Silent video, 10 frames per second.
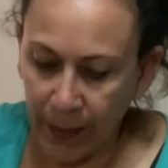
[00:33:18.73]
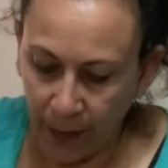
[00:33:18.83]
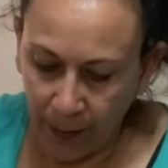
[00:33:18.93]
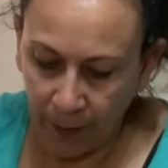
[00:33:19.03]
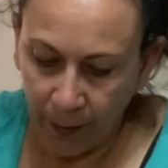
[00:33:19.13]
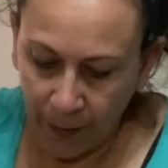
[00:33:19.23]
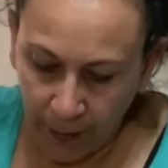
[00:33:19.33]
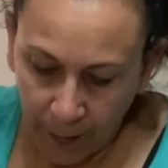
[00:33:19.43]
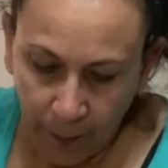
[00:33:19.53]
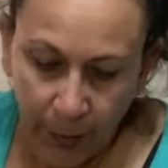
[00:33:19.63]
cotton
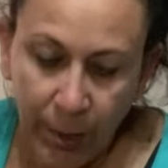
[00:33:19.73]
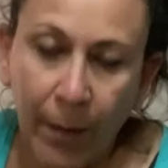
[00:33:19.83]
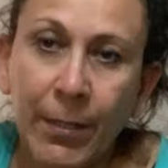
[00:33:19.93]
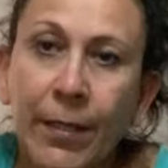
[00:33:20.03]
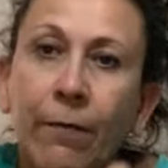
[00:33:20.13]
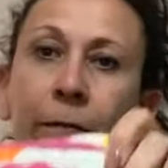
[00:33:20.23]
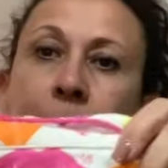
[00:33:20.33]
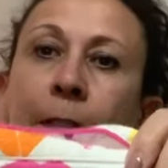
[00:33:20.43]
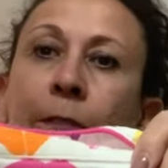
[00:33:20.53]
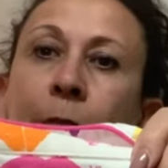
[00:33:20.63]
pajama set from
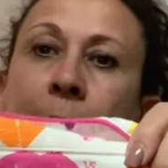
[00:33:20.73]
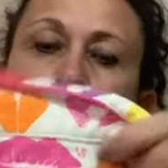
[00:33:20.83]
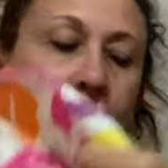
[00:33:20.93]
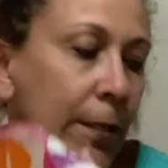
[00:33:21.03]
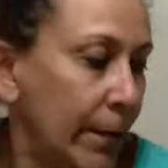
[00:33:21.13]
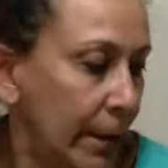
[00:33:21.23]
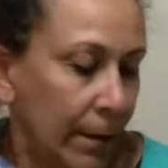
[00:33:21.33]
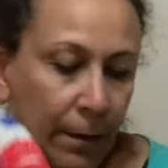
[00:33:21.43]
Victoria's Secret.